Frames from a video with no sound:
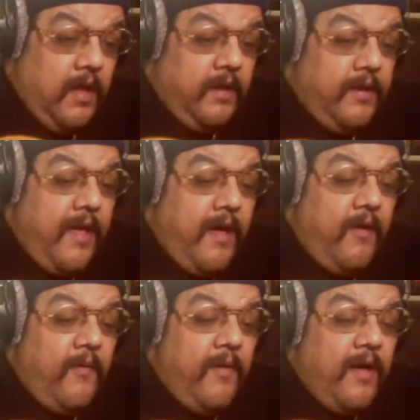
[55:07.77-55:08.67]

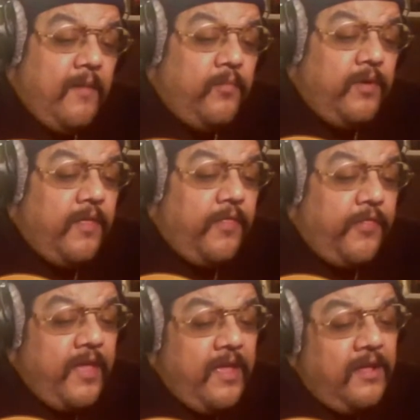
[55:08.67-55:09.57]
Now I'm
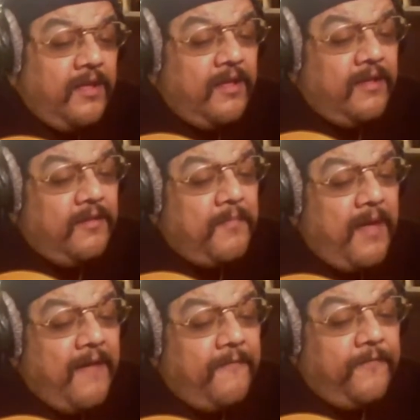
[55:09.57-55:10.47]
rethinking
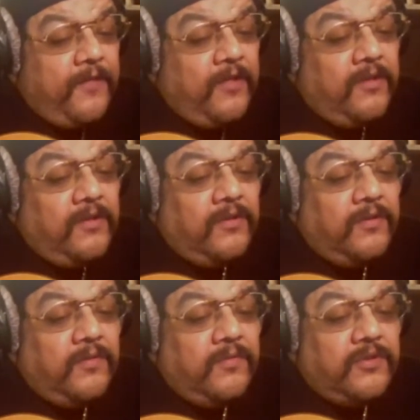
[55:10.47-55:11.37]
my
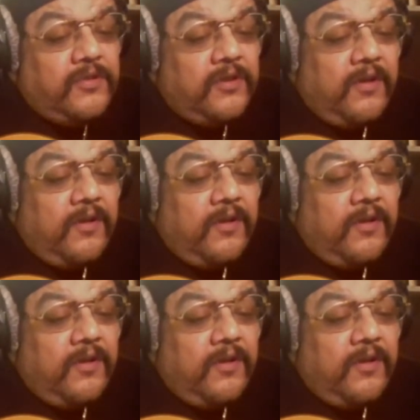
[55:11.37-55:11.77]
future.